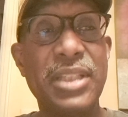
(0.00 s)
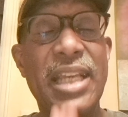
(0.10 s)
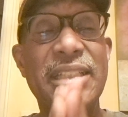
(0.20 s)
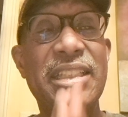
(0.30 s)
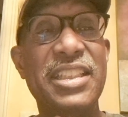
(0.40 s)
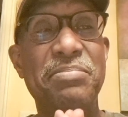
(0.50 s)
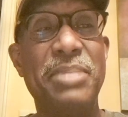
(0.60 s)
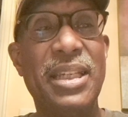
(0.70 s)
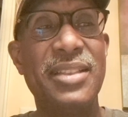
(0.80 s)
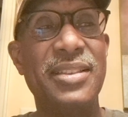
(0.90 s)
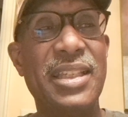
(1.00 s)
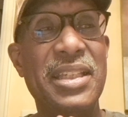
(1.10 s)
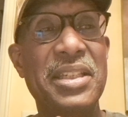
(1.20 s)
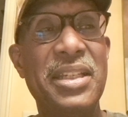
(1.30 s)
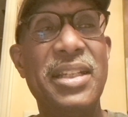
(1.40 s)
and he's been
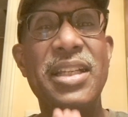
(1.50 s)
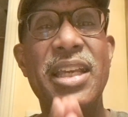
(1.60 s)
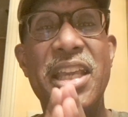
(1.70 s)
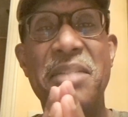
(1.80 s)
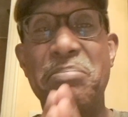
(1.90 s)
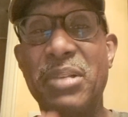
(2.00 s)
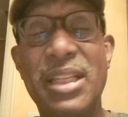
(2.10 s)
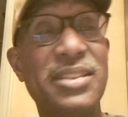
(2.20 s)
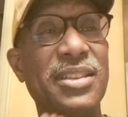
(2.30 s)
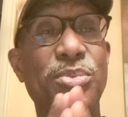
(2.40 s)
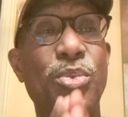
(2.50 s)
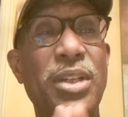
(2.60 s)
in places where